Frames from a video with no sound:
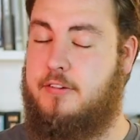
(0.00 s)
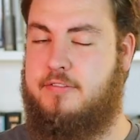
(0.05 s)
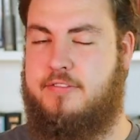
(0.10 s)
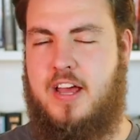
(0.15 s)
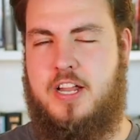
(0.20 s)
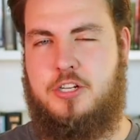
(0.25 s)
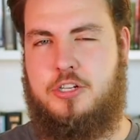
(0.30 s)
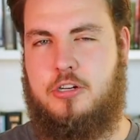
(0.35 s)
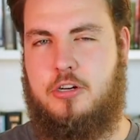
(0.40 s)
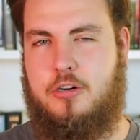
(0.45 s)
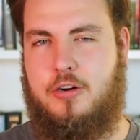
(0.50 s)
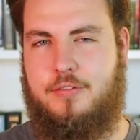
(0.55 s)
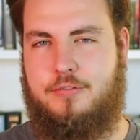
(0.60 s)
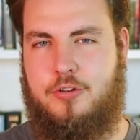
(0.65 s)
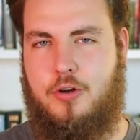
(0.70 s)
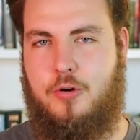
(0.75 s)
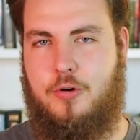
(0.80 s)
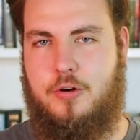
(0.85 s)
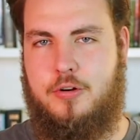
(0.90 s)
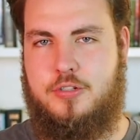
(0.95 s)
adventure,
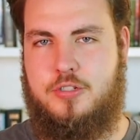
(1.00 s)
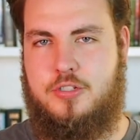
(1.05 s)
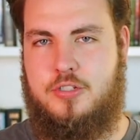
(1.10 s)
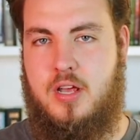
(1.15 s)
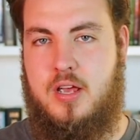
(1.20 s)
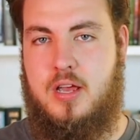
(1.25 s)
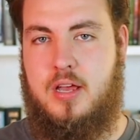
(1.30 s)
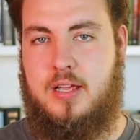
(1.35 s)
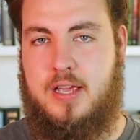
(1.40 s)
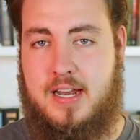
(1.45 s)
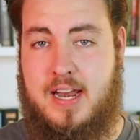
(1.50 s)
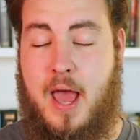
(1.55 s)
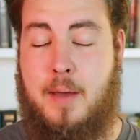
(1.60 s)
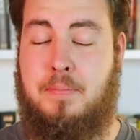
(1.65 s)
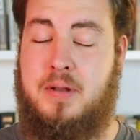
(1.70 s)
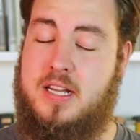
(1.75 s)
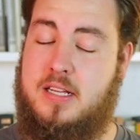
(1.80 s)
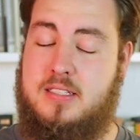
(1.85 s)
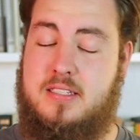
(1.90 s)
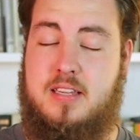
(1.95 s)
of course, can
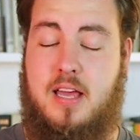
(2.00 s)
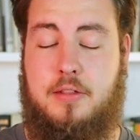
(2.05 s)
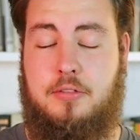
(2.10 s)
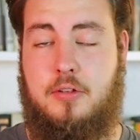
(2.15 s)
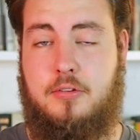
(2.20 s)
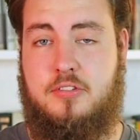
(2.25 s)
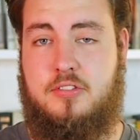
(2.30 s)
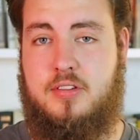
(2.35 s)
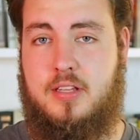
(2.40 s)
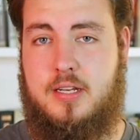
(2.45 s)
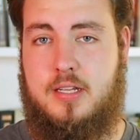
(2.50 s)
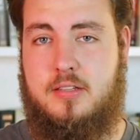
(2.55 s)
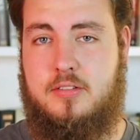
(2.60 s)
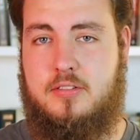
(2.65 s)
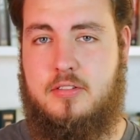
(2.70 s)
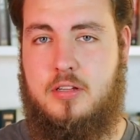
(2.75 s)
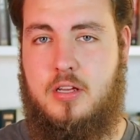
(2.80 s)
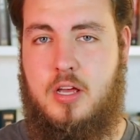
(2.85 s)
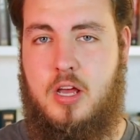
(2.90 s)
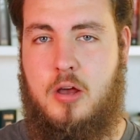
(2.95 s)
happen inside those
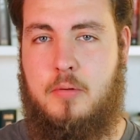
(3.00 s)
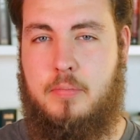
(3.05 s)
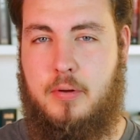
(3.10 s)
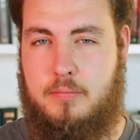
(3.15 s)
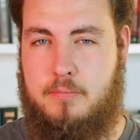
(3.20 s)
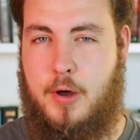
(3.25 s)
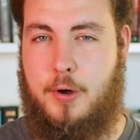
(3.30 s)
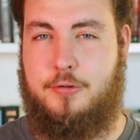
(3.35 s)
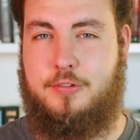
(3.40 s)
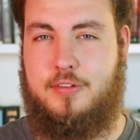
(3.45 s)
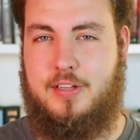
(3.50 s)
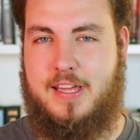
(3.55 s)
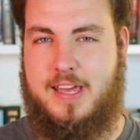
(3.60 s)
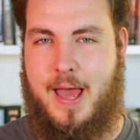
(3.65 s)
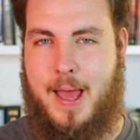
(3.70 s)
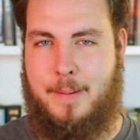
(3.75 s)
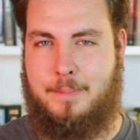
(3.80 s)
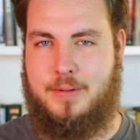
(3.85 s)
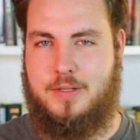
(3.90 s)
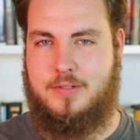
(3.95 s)
cities, but mostly
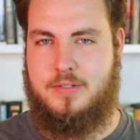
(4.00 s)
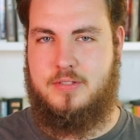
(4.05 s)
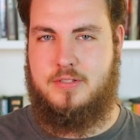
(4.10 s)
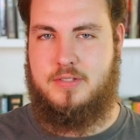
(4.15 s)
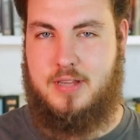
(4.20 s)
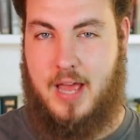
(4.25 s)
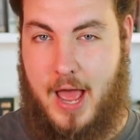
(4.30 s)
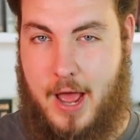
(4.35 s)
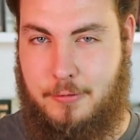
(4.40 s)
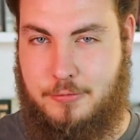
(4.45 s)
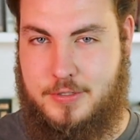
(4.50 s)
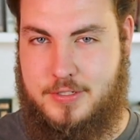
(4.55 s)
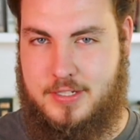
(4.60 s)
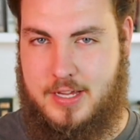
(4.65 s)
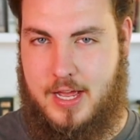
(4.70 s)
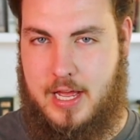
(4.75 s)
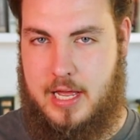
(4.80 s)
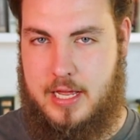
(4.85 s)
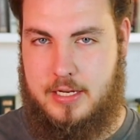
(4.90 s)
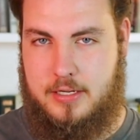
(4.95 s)
happens
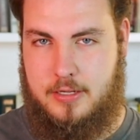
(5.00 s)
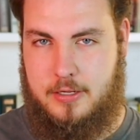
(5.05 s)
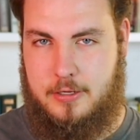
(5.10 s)
outside.